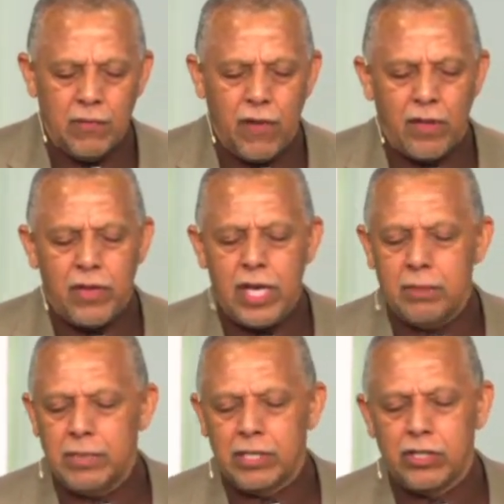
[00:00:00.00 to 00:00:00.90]
And Father,
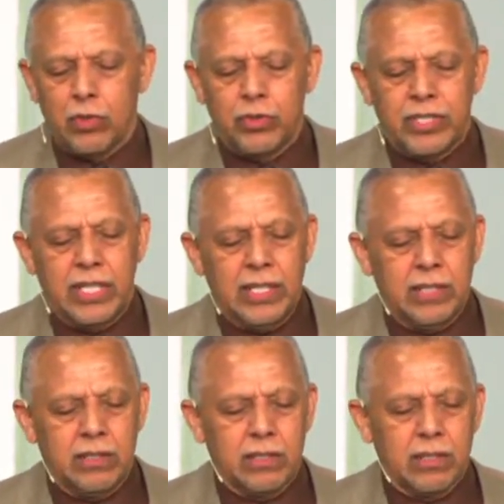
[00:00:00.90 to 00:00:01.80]
help me to sow
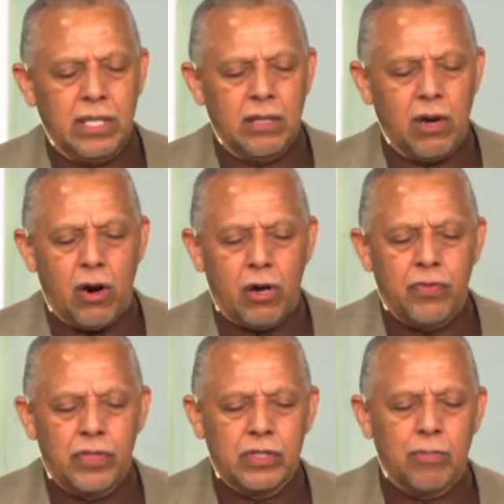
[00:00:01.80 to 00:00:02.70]
seeds in the
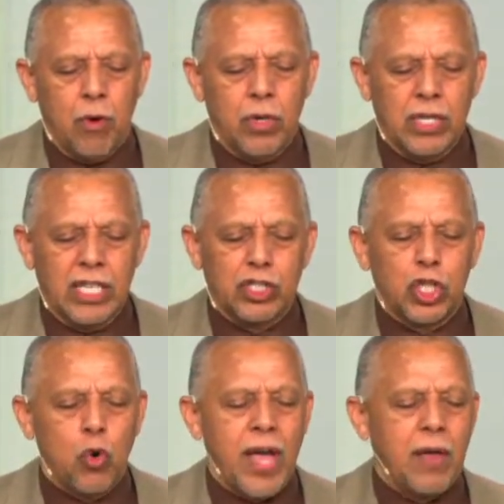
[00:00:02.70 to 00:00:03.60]
heart this morning that
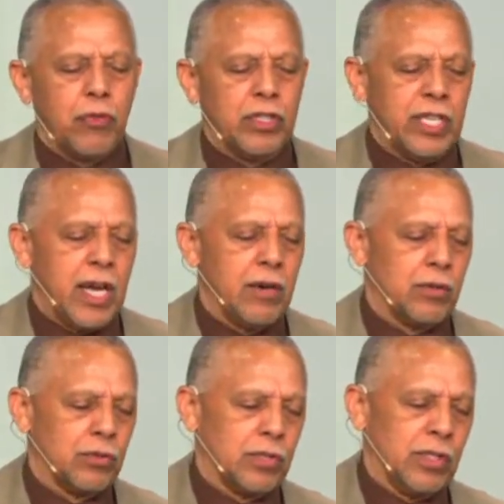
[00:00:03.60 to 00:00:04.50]
choke out the
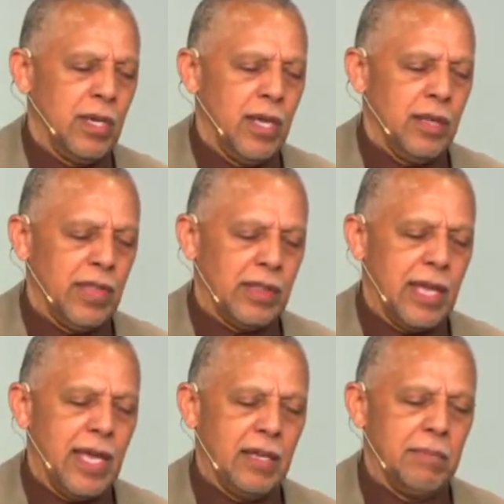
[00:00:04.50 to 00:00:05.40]
tares that
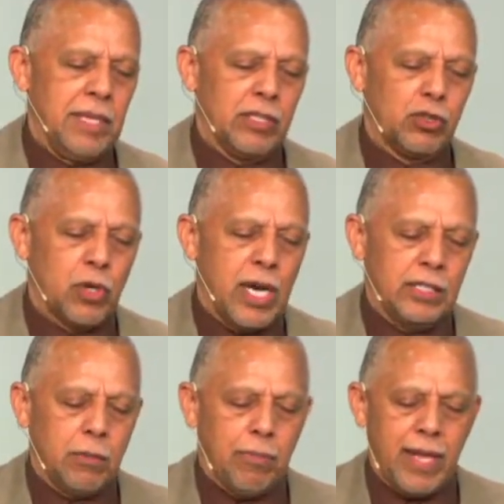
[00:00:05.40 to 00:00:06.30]
the enemy is
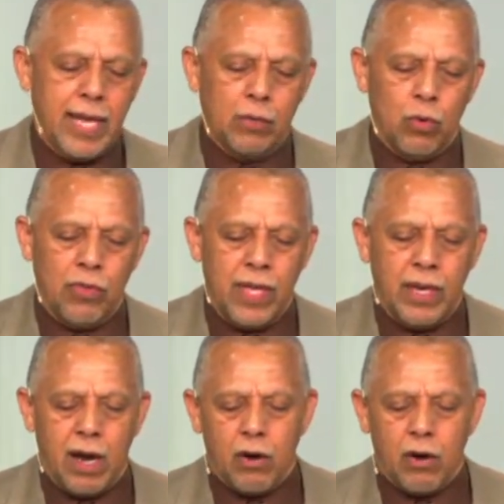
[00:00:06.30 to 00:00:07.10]
trying to plant within